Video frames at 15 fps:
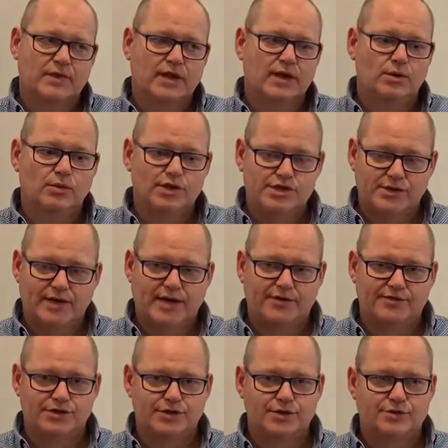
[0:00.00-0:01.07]
in which you have
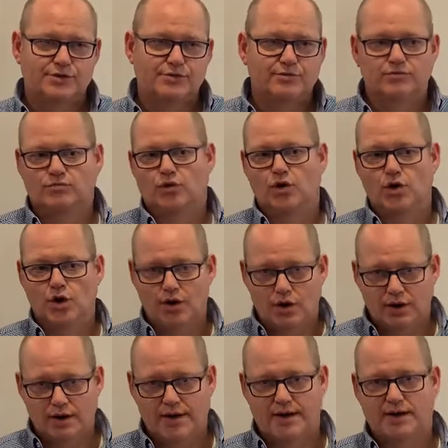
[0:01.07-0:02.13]
to
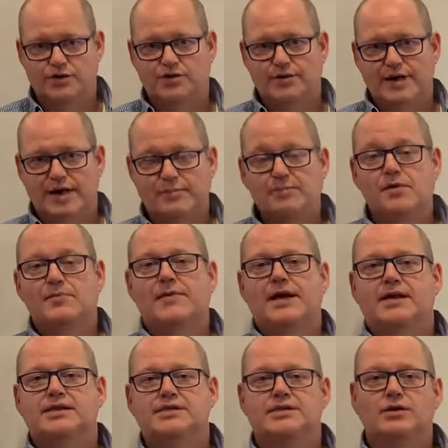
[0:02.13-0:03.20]
learn how to
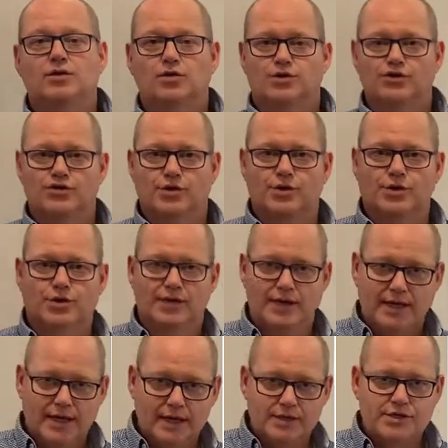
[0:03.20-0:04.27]
implement the controller
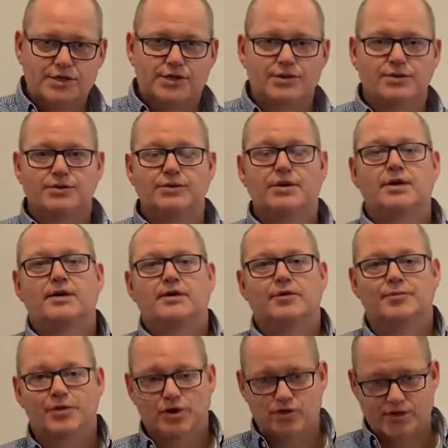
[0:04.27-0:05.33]
into the
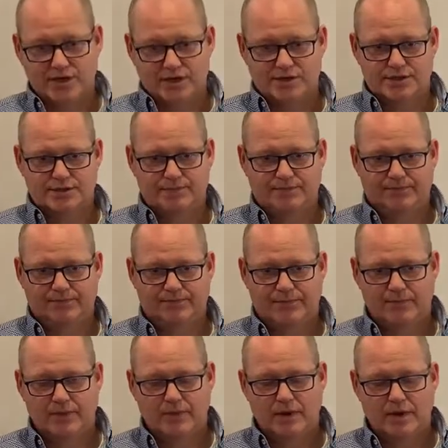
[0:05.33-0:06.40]
process.
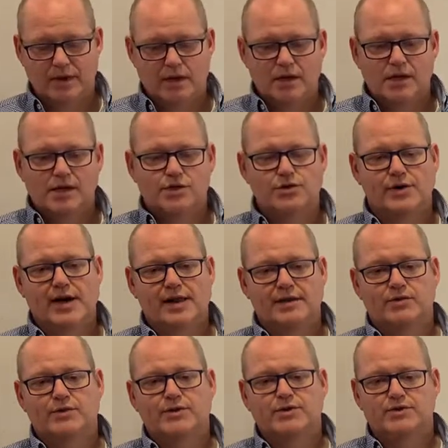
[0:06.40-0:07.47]
Together
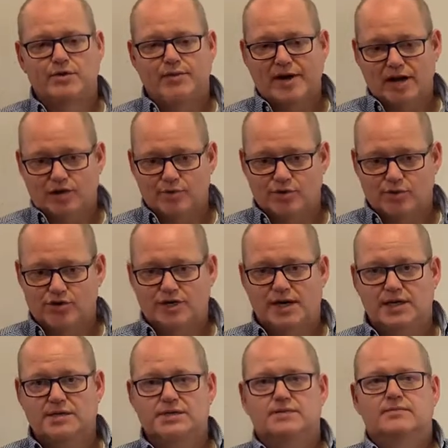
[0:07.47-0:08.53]
we do a minor
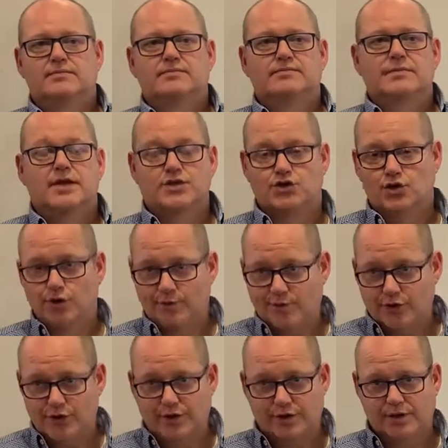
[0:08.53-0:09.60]
project. That's group
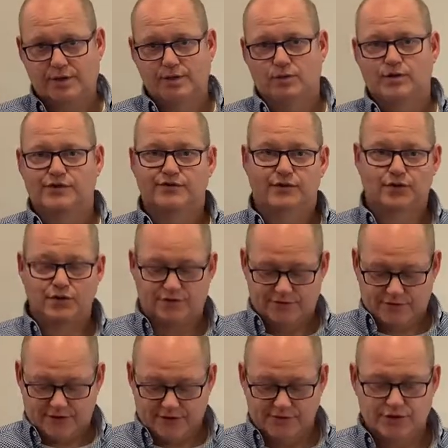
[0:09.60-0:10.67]
work with 4 or
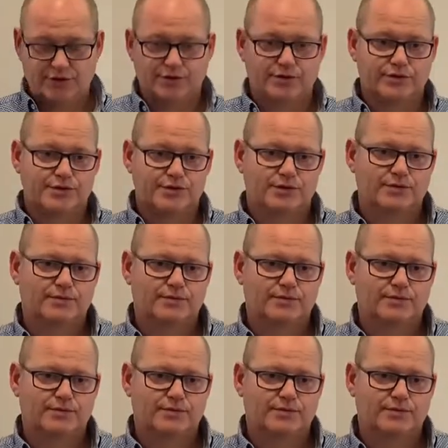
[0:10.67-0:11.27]
5 students.